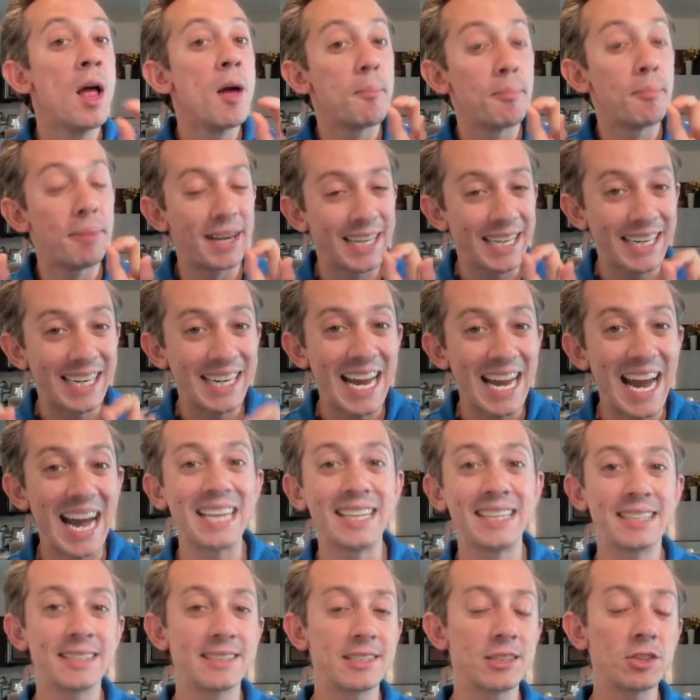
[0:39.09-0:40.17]
But again,
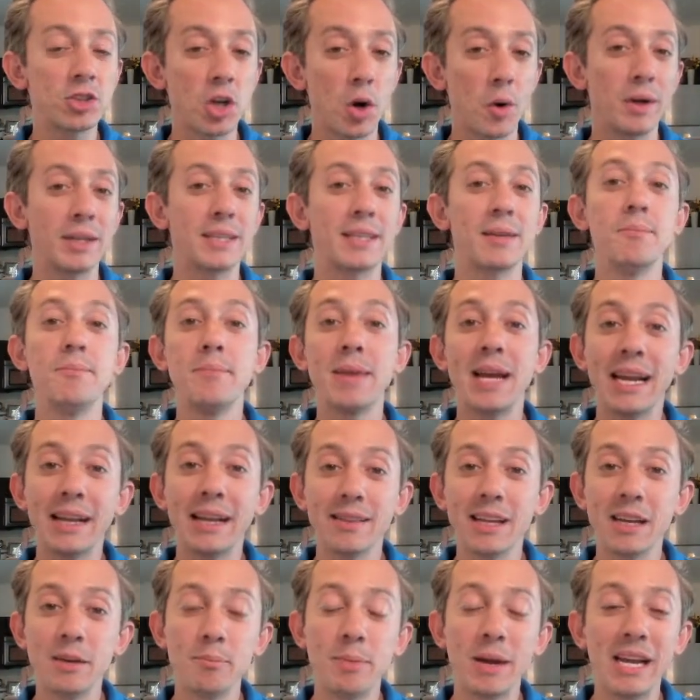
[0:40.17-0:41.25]
this is going to
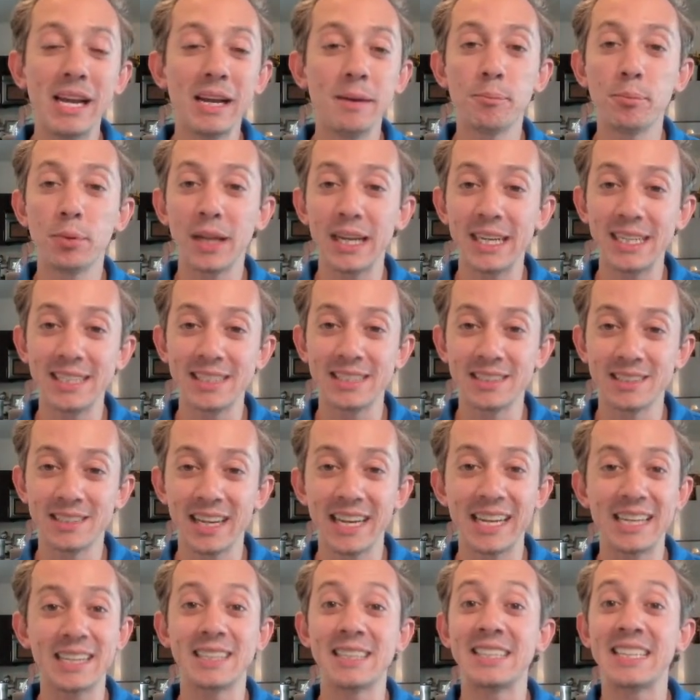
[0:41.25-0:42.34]
mainly be in places
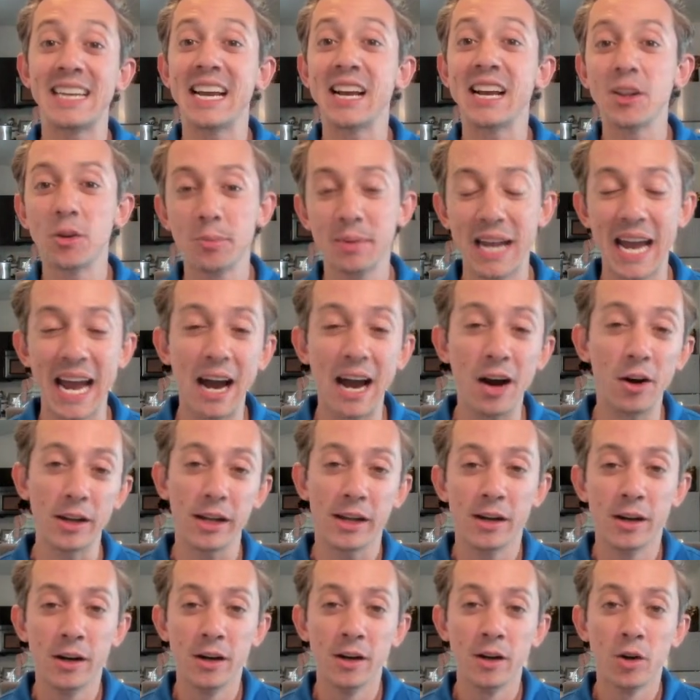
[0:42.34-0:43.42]
like Salem County
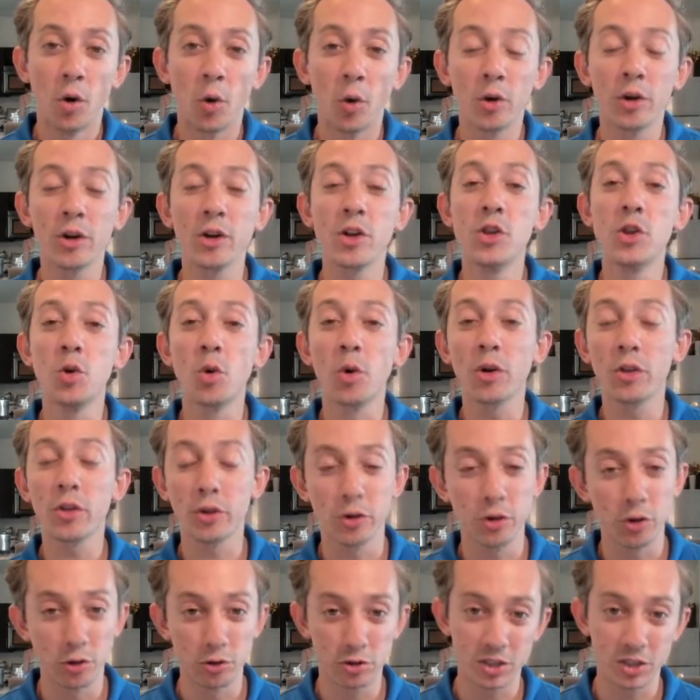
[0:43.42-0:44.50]
or in Northern
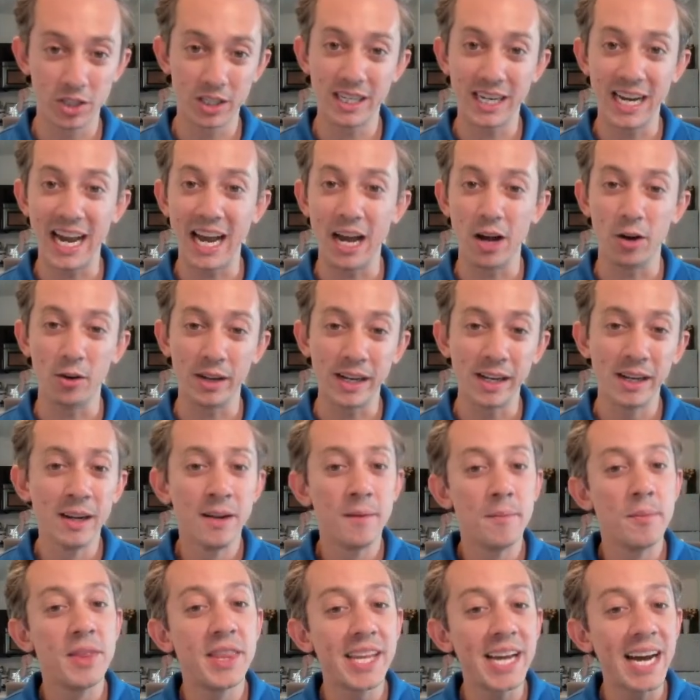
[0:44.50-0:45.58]
Ocean County,
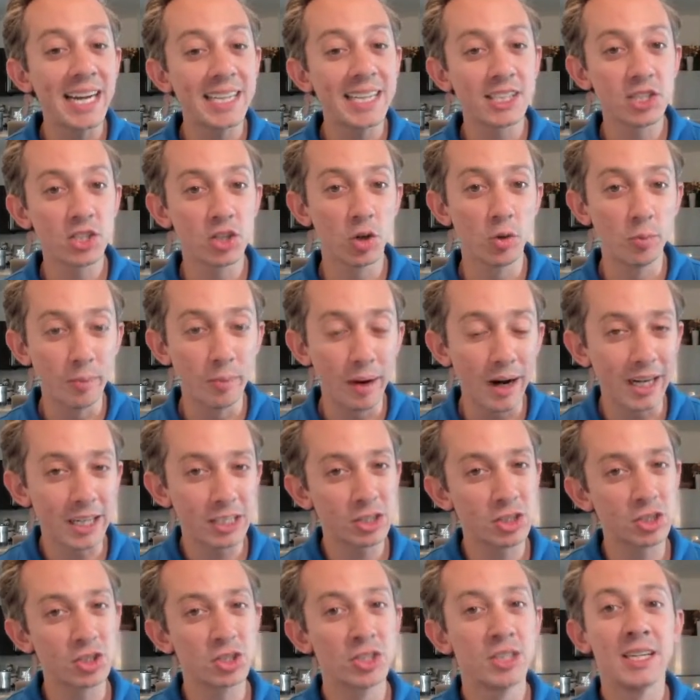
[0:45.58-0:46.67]
not so
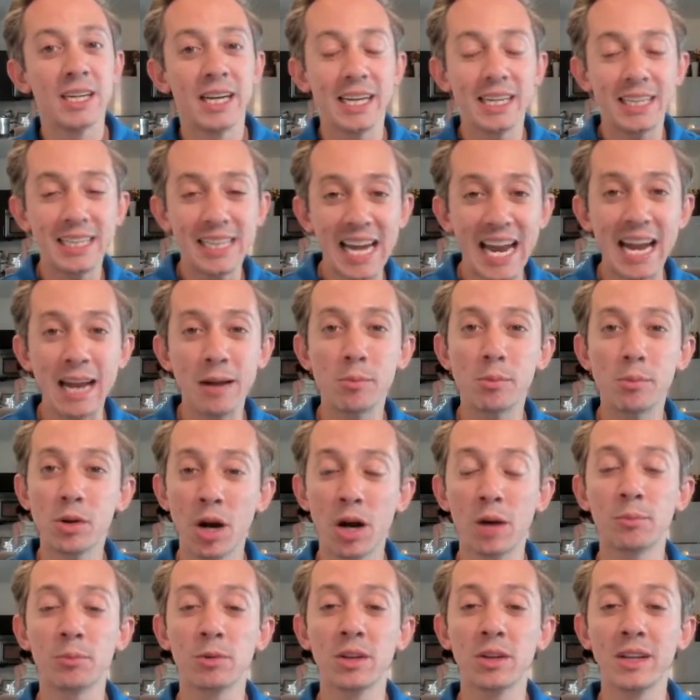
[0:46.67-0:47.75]
much in Cape,
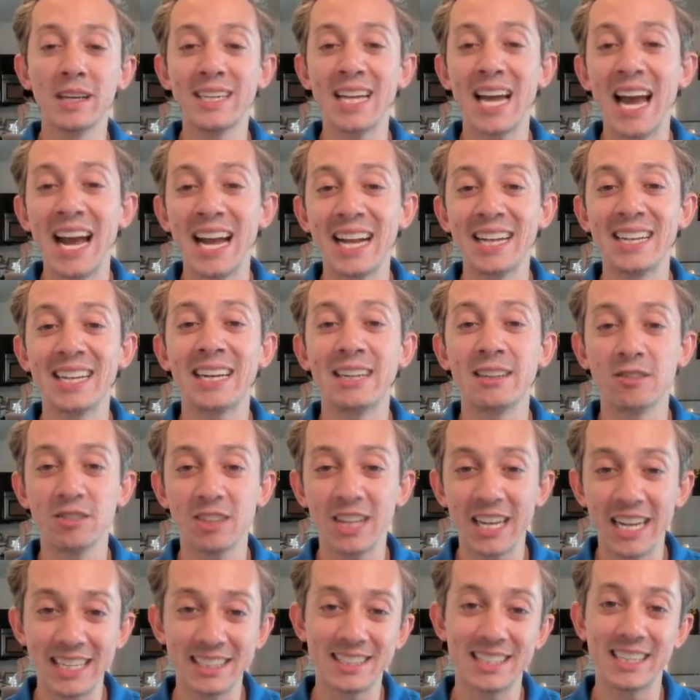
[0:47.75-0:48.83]
Cumberland, and
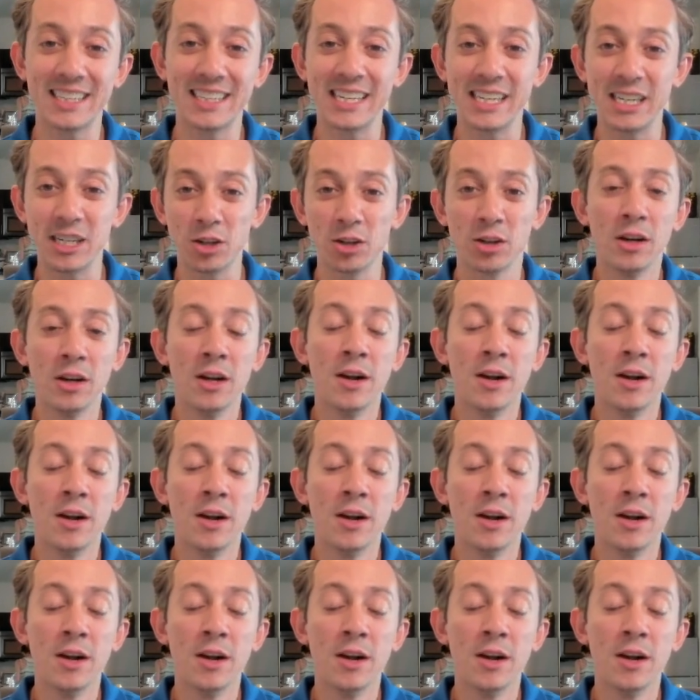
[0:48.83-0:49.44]
Atlantic here.